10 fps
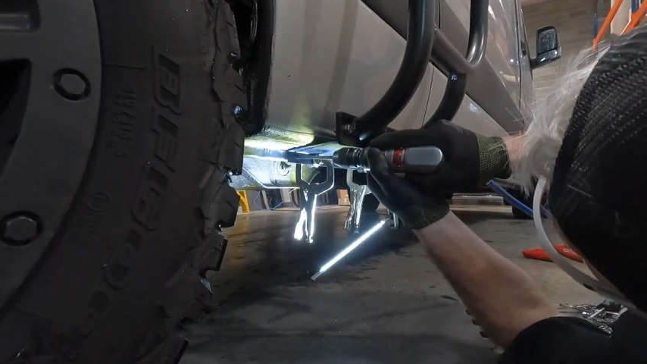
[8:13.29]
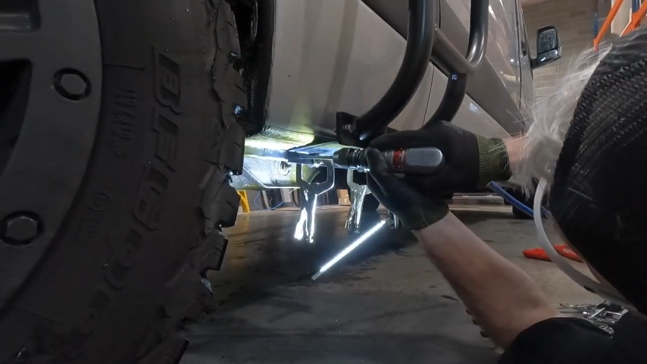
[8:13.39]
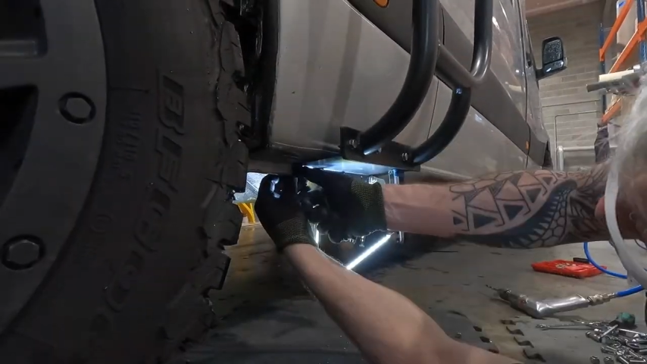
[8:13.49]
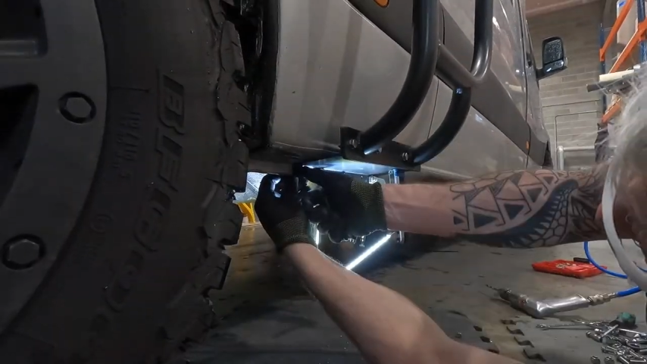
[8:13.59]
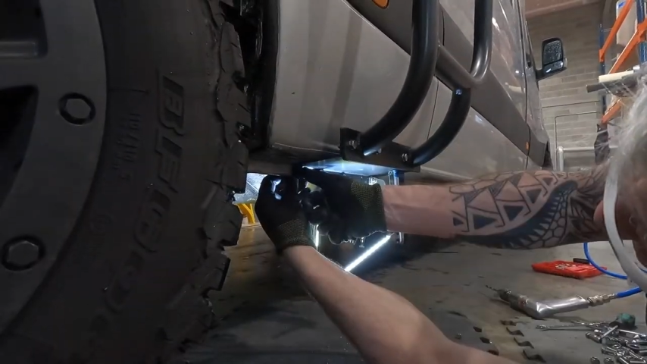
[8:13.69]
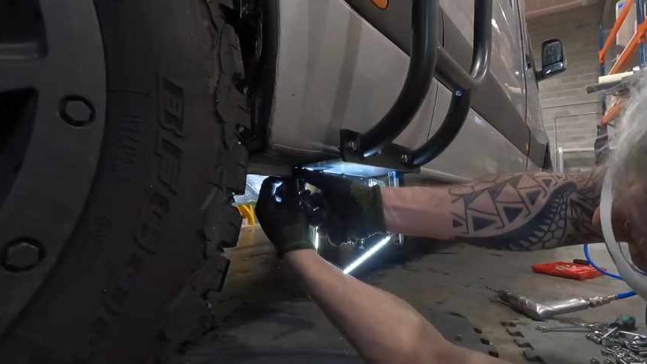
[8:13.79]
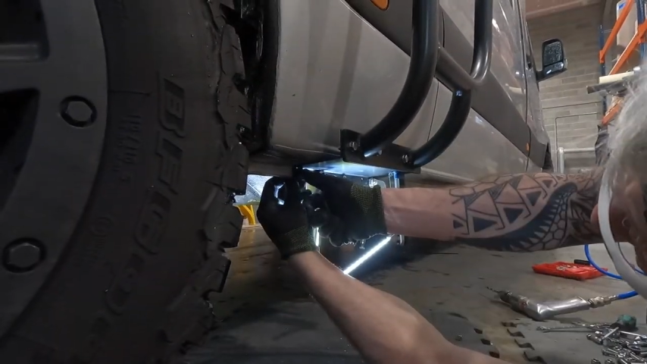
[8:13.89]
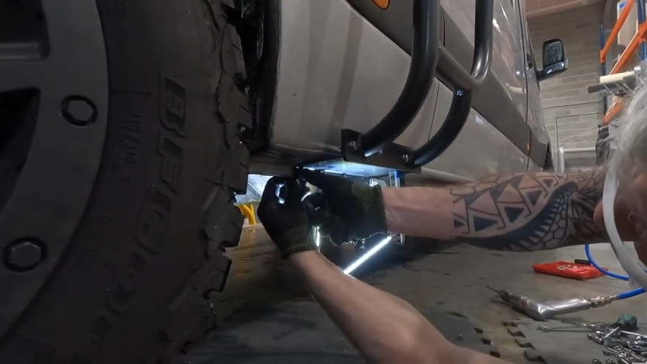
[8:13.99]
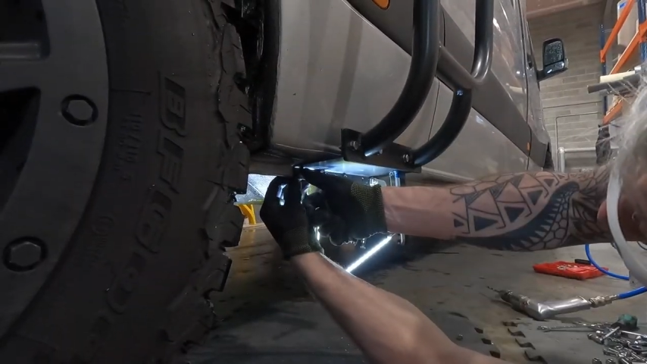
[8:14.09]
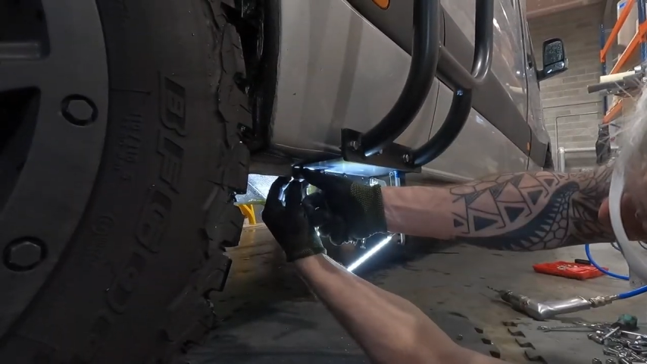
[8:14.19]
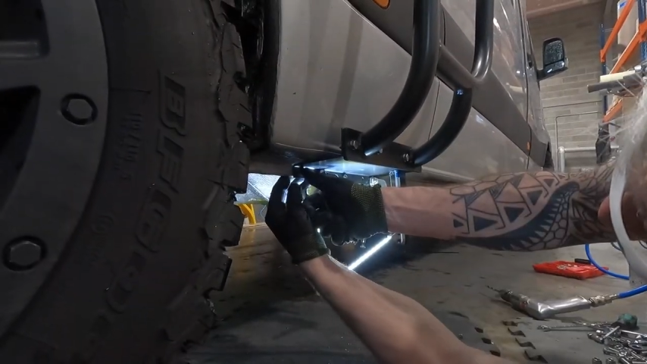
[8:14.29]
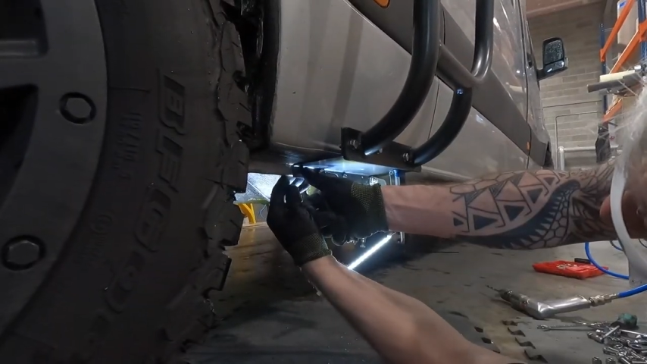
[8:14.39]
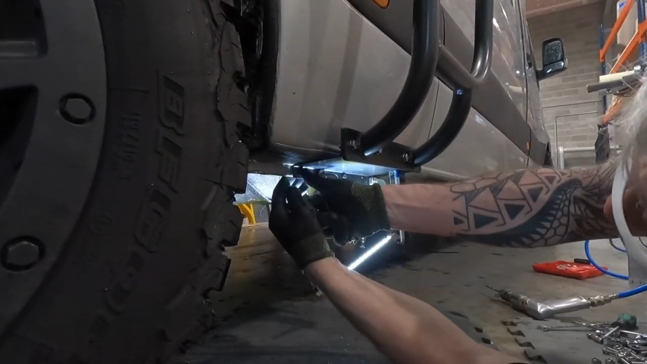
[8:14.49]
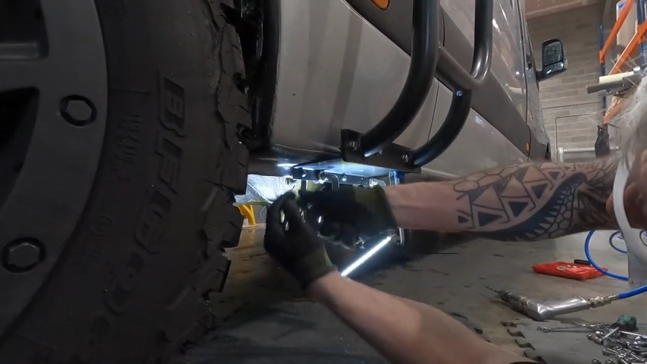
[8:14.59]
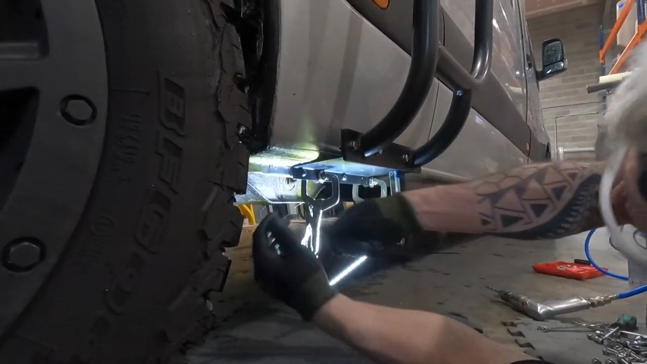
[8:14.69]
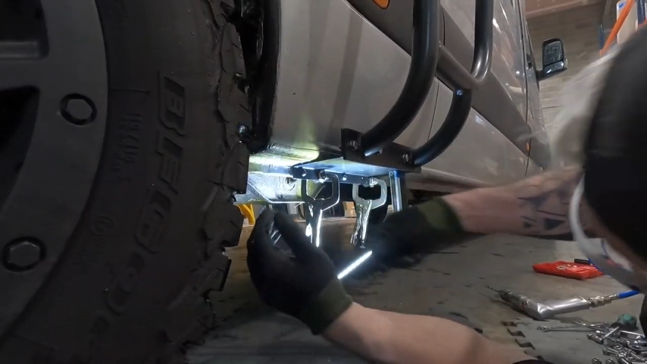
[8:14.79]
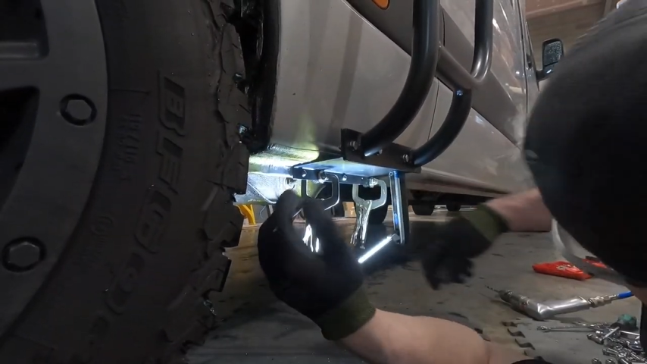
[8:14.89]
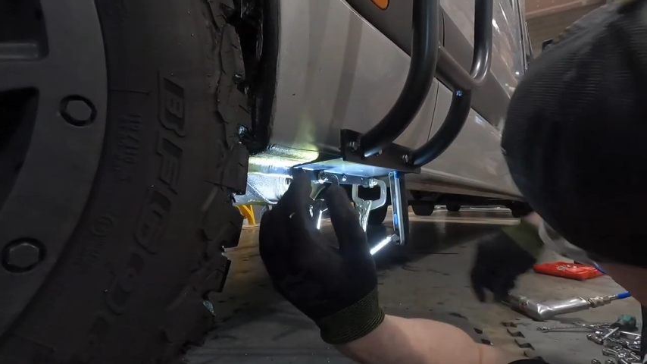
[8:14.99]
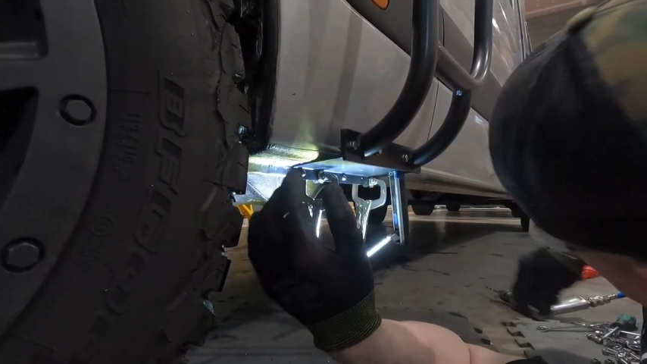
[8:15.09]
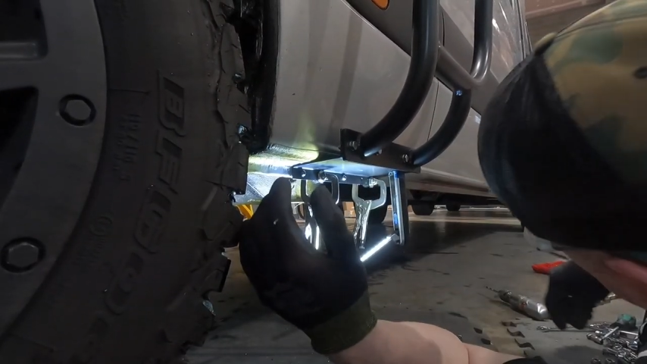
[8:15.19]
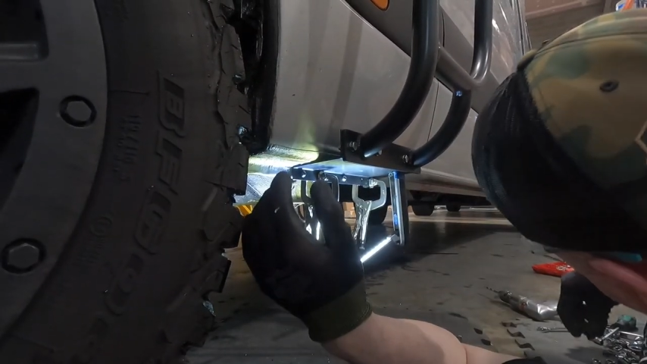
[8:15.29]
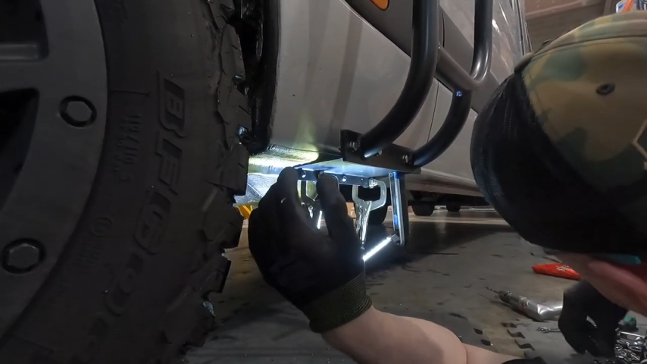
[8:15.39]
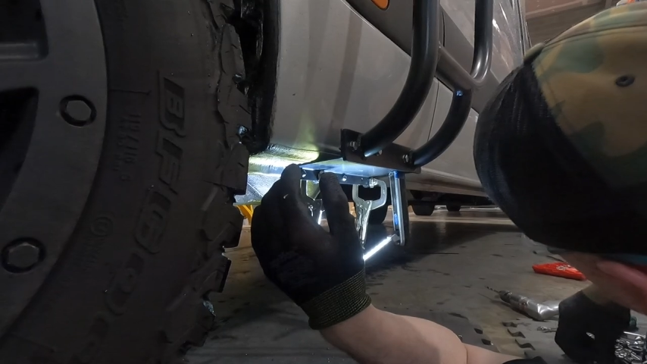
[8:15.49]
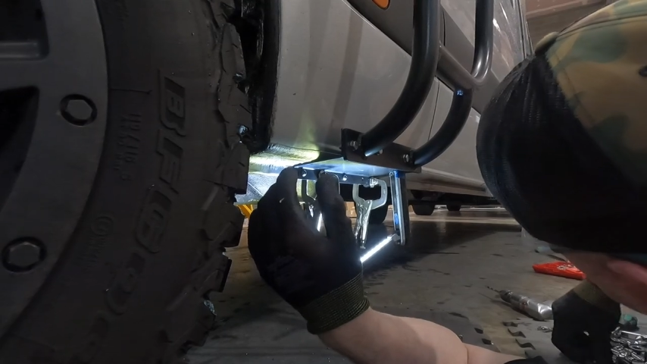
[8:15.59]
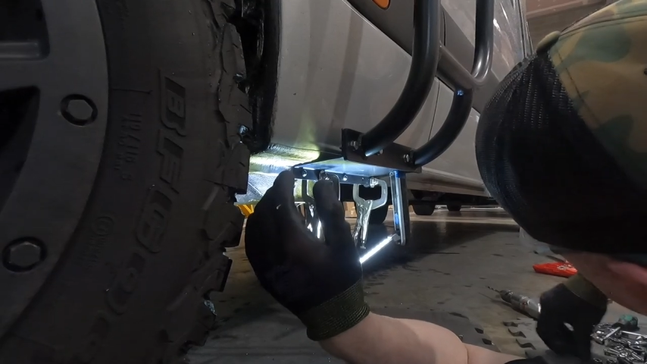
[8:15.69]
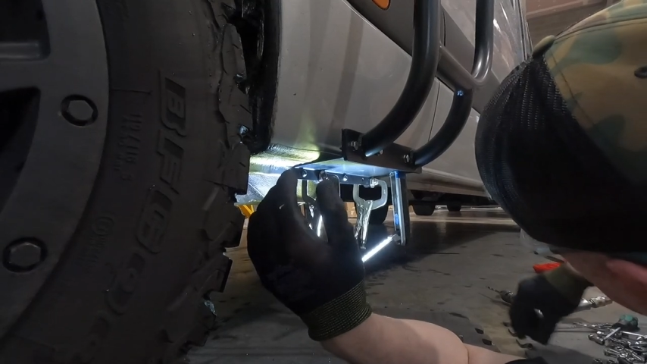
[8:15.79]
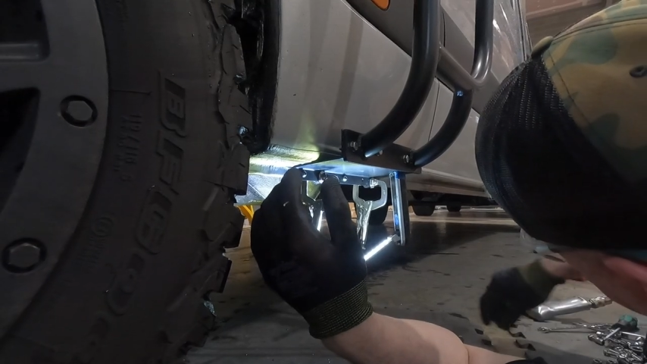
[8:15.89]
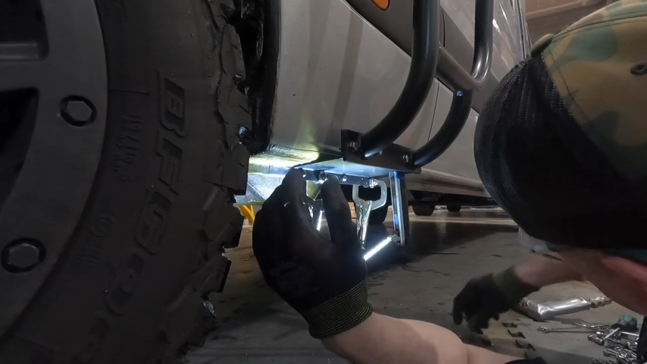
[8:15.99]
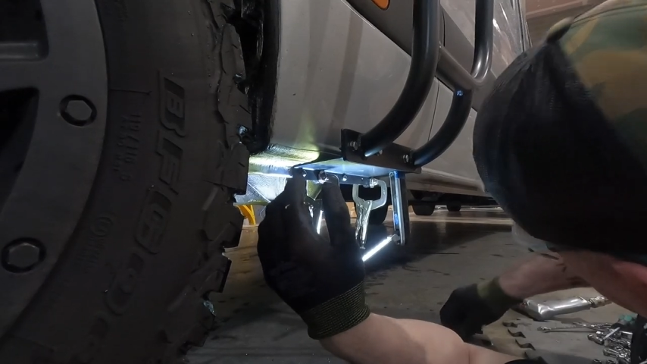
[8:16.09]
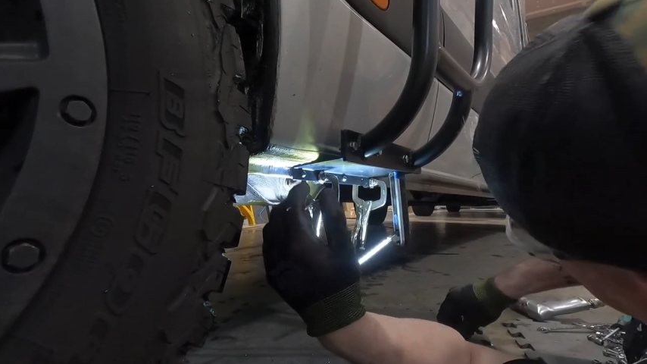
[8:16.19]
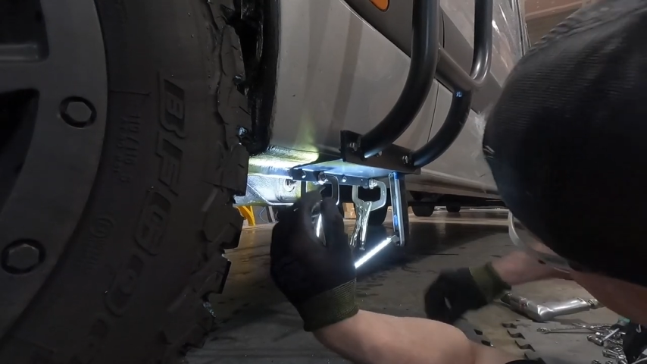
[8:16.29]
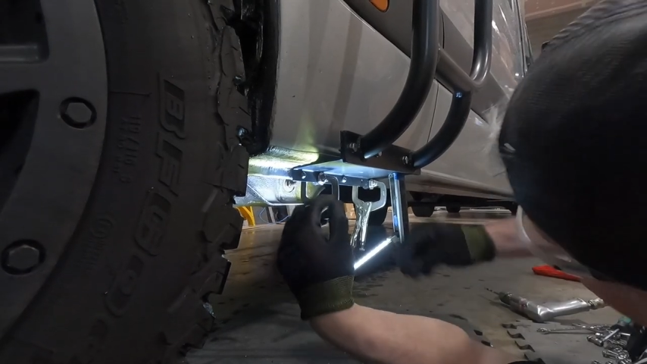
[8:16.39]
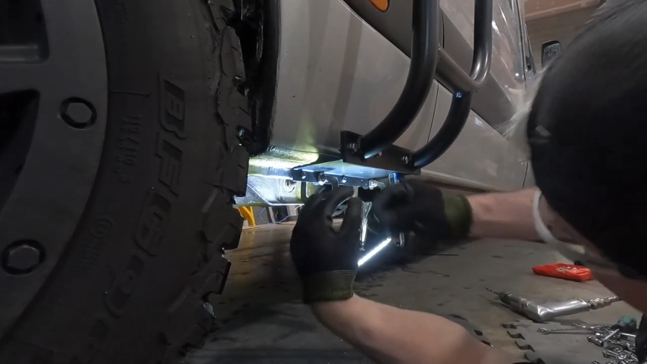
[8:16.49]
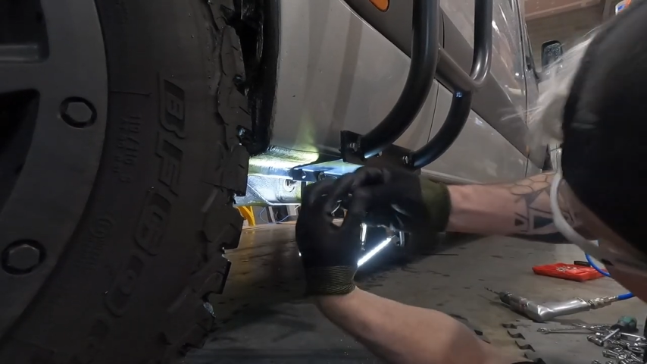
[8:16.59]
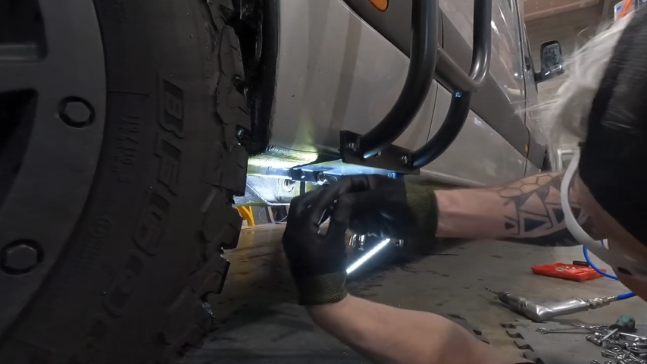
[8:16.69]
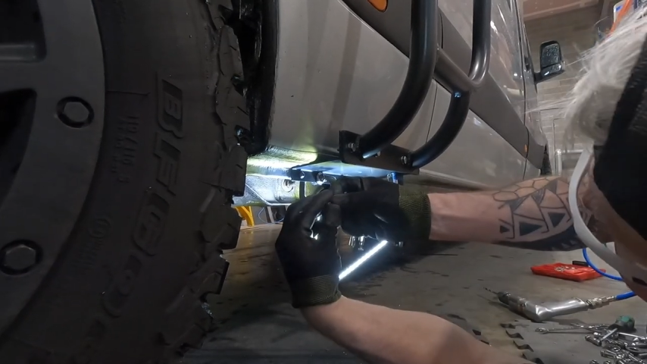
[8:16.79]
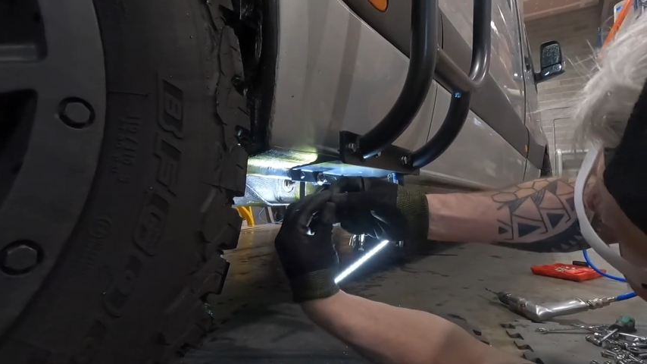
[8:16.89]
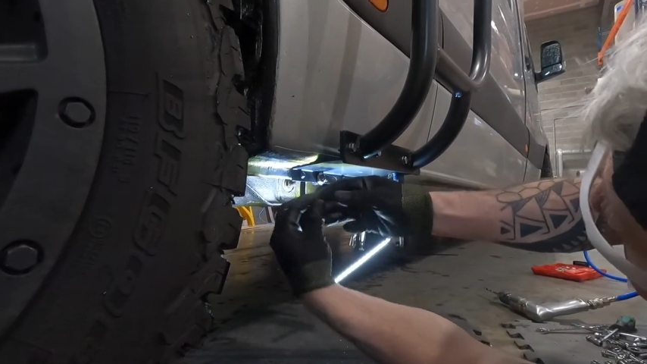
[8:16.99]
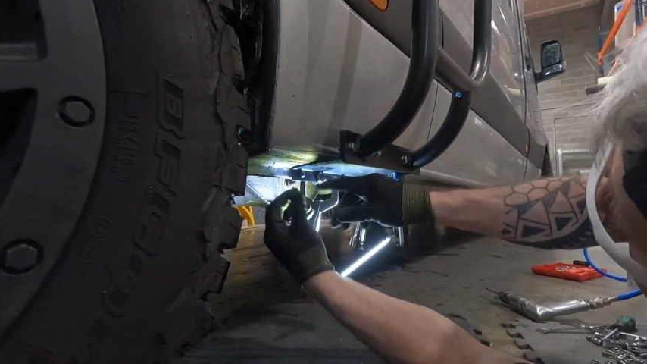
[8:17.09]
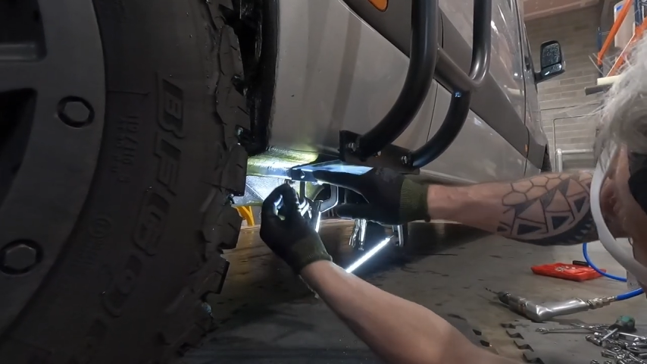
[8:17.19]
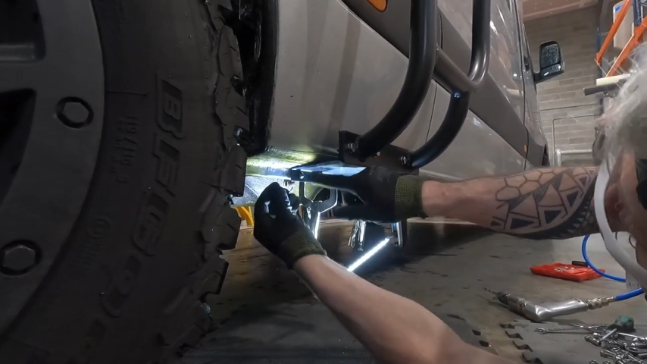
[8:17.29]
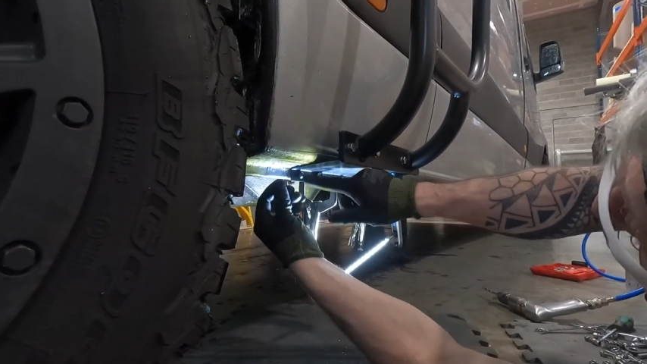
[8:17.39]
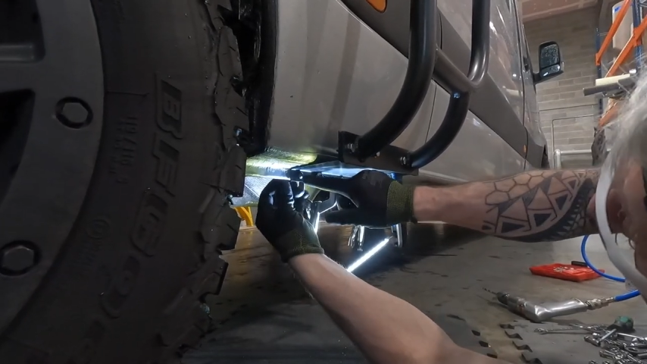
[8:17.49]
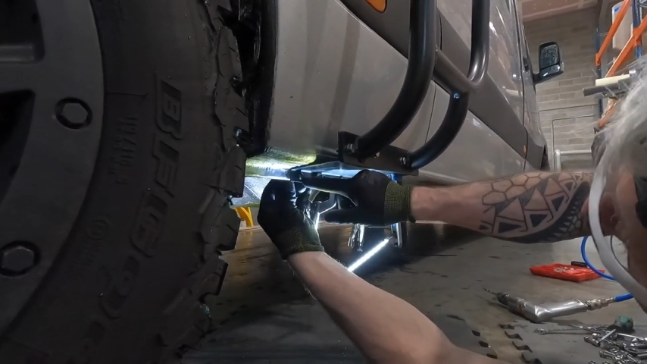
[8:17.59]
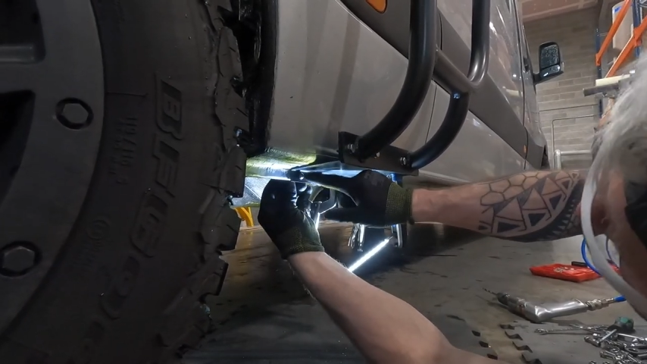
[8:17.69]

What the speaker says: No face is visible, so there are no lips to read.